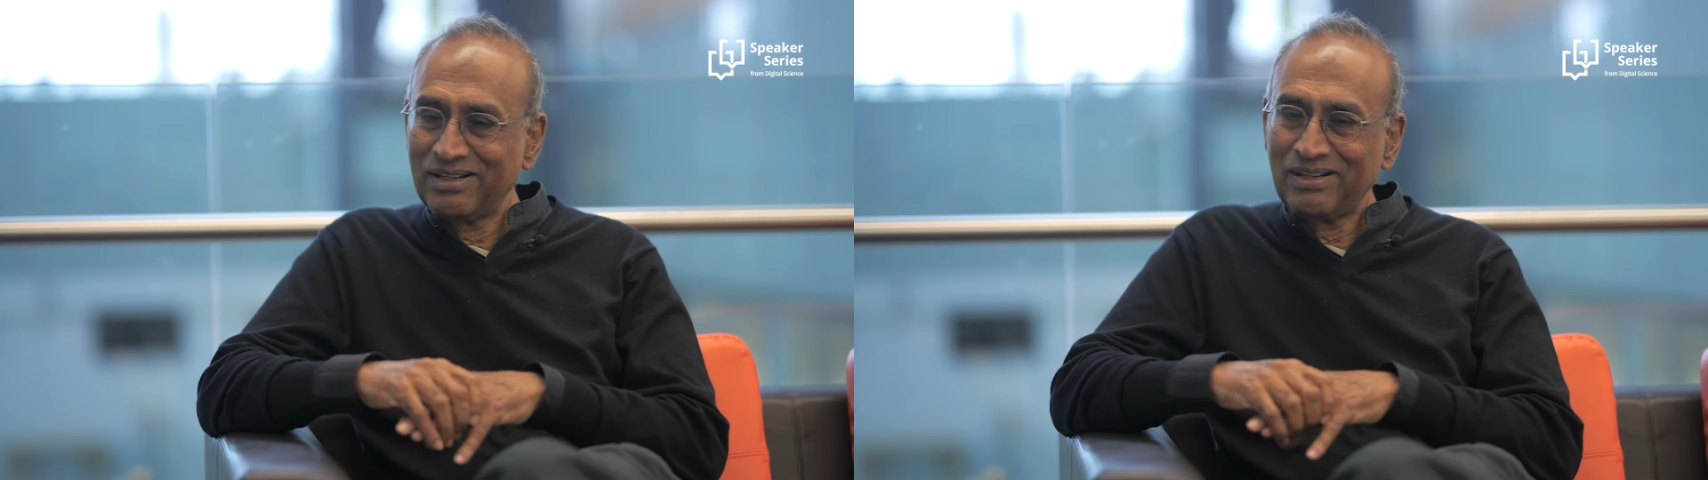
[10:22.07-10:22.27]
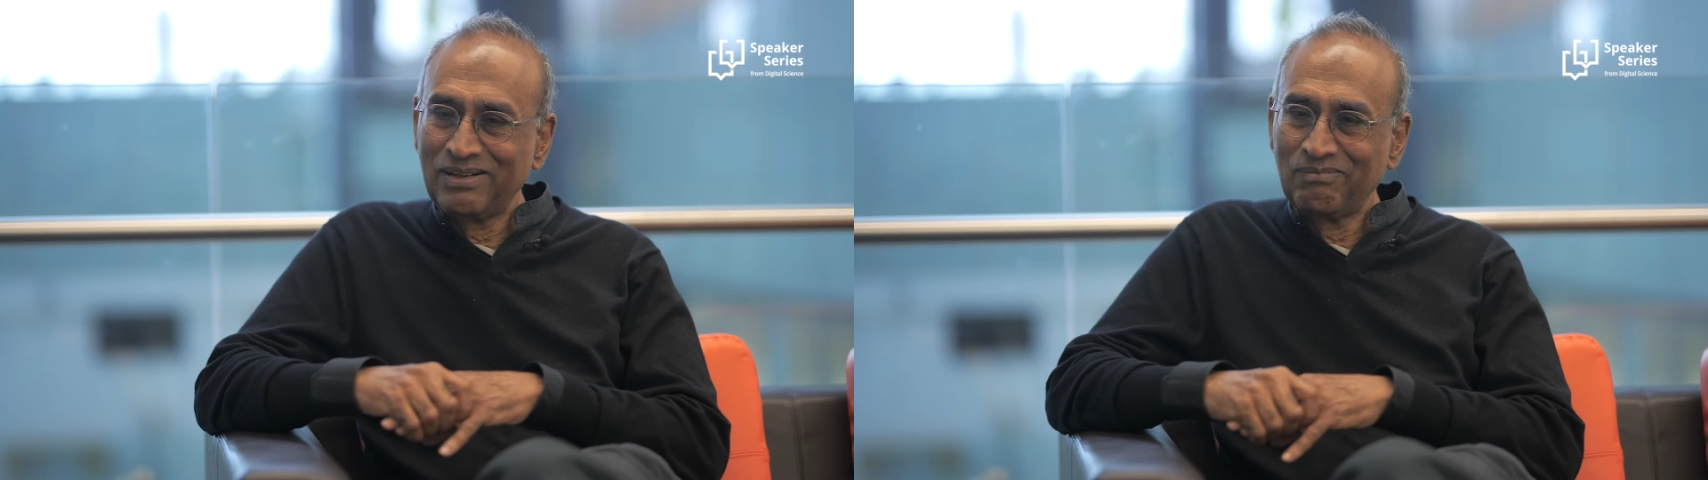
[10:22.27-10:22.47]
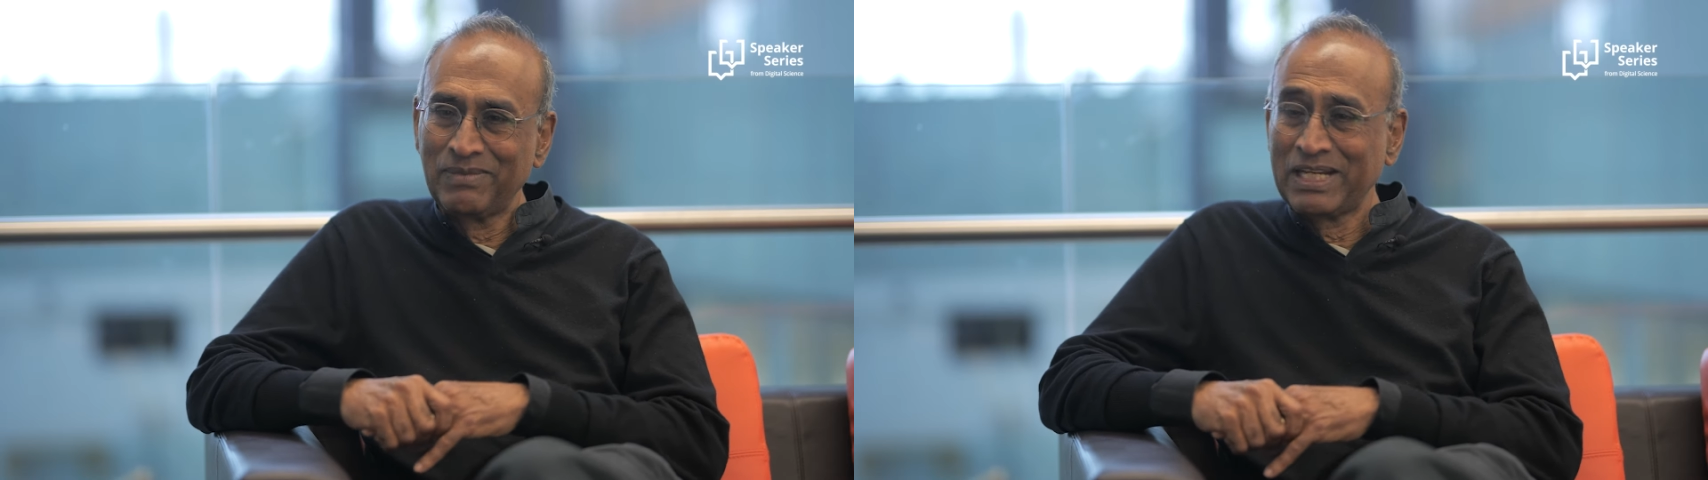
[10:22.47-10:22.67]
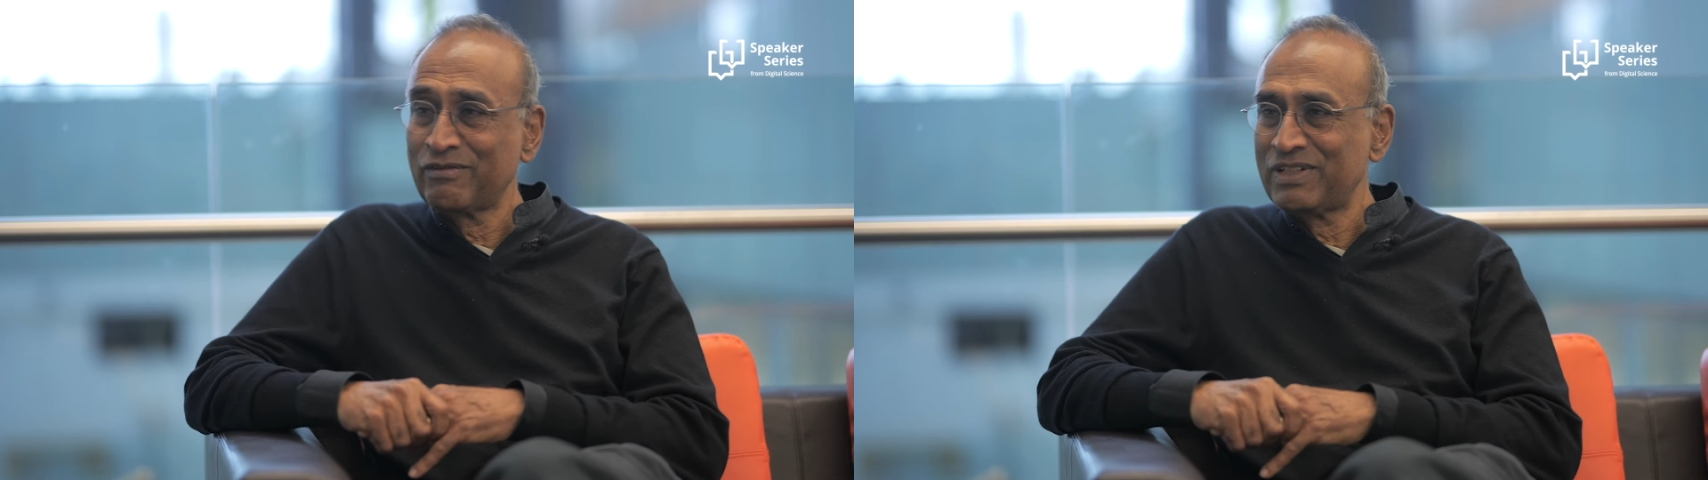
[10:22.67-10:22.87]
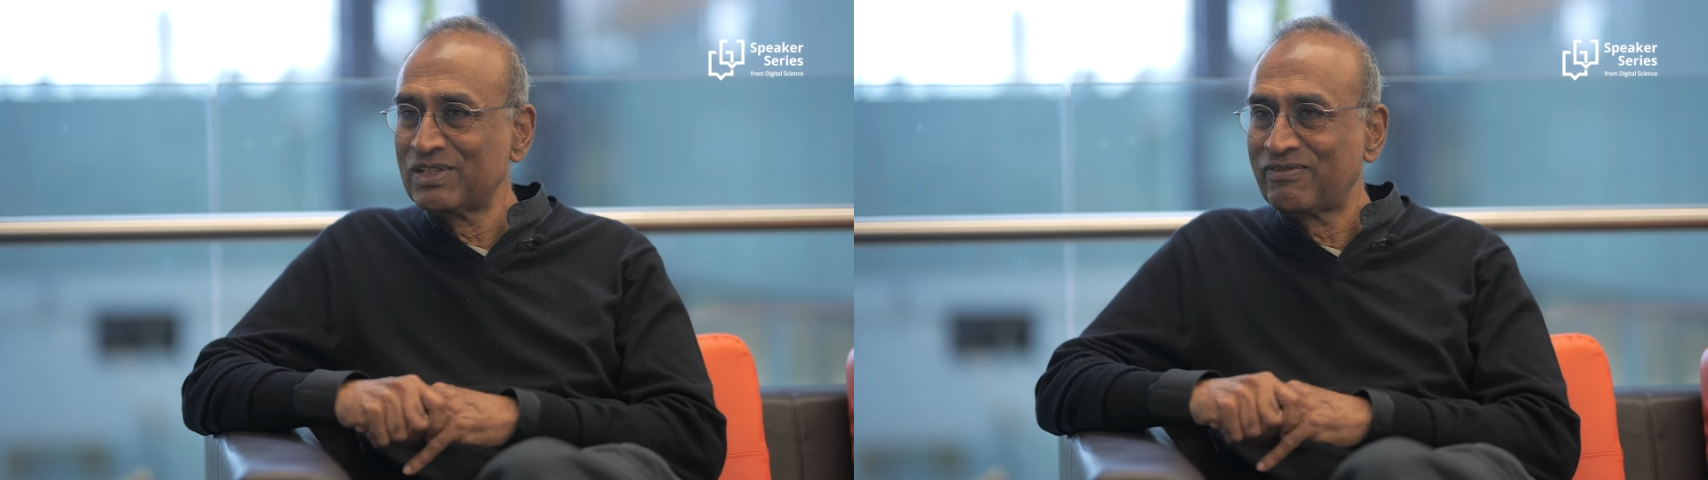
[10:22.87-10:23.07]
uh,
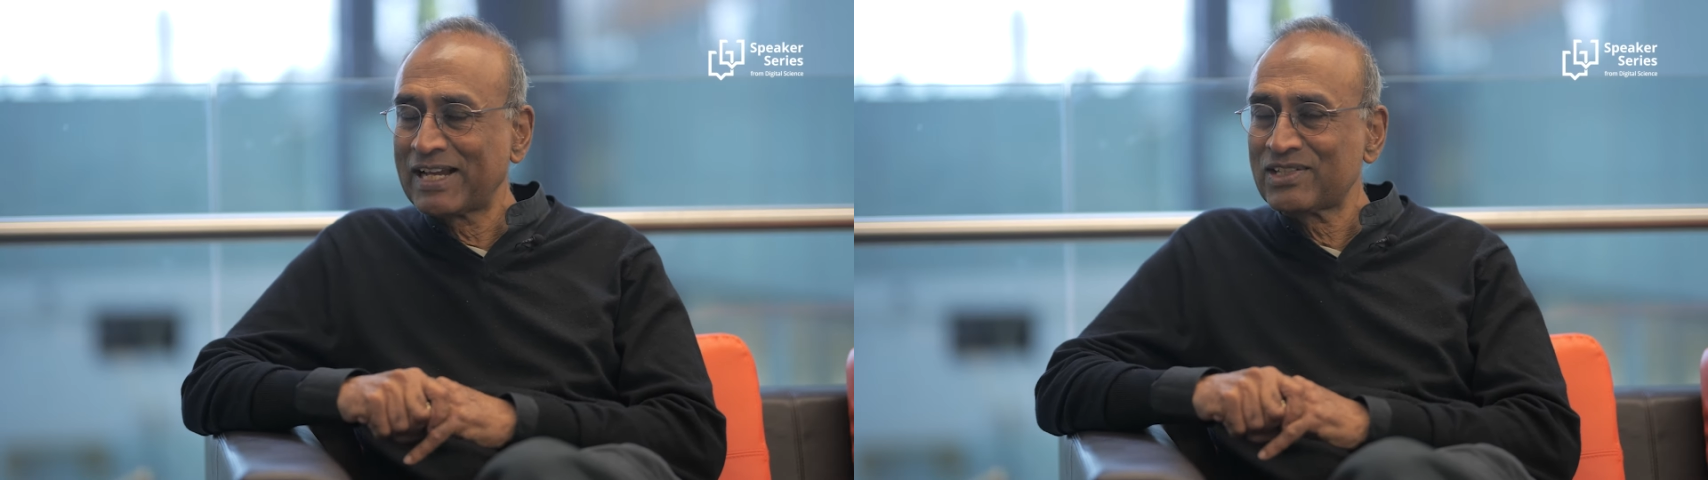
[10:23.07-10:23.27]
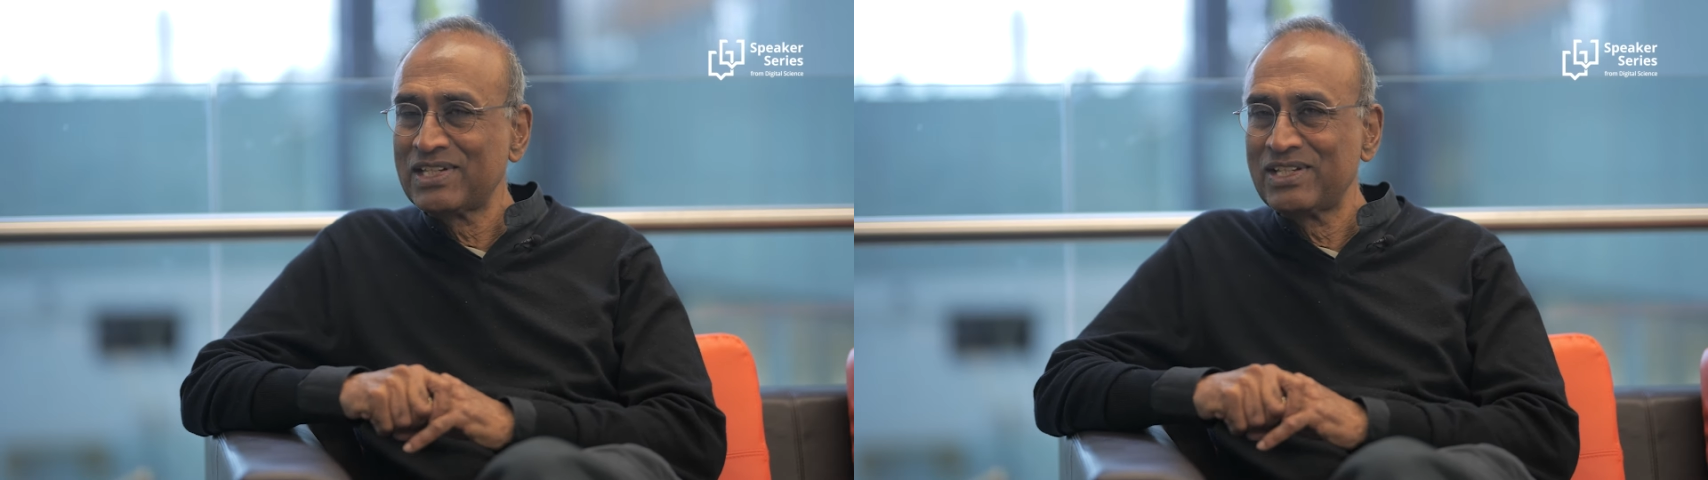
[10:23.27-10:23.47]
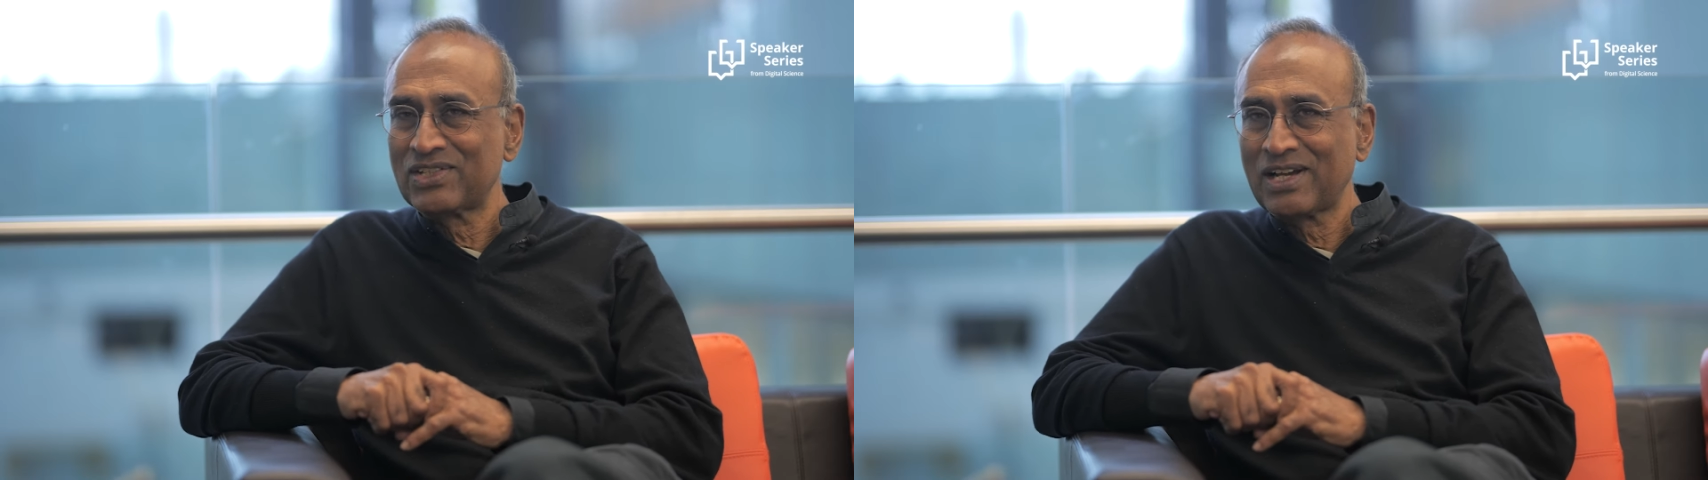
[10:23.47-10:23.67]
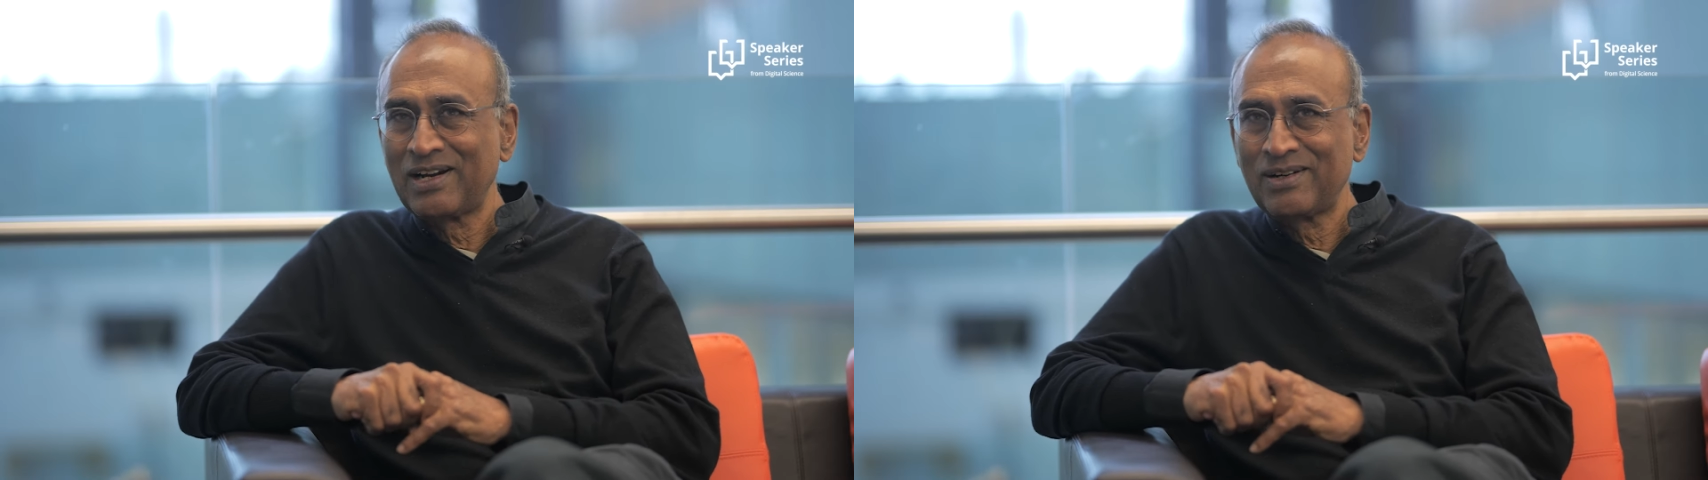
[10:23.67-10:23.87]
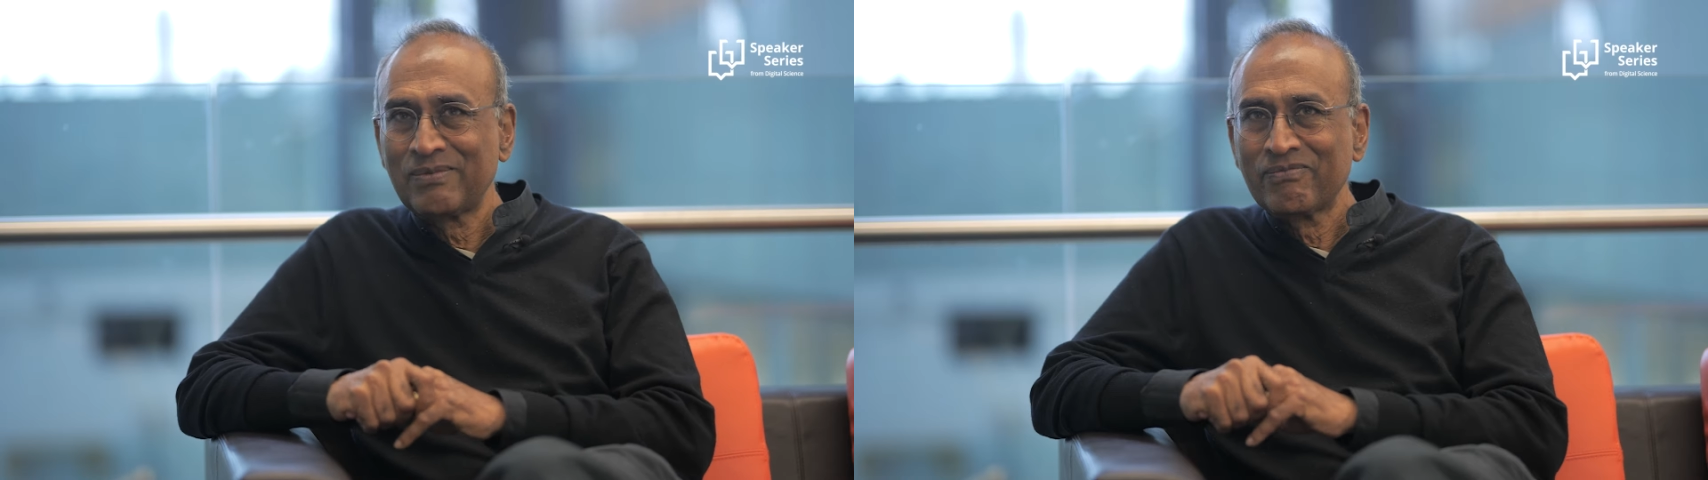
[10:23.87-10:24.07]
many of these vaccines
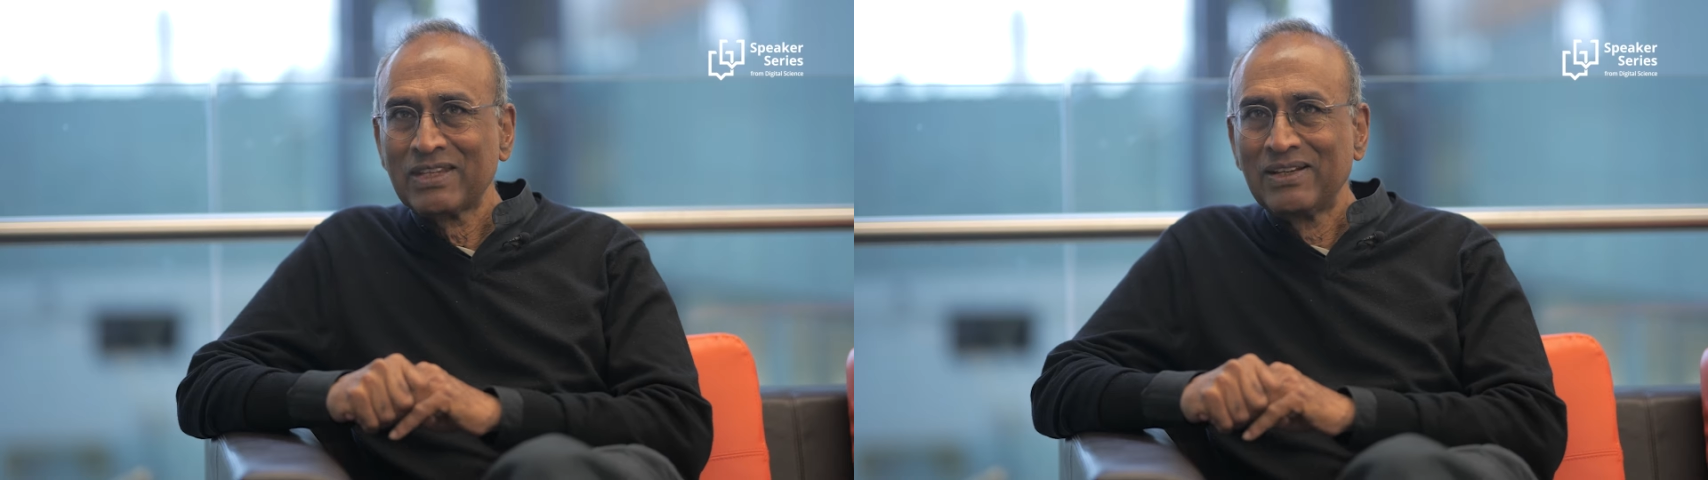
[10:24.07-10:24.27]
are.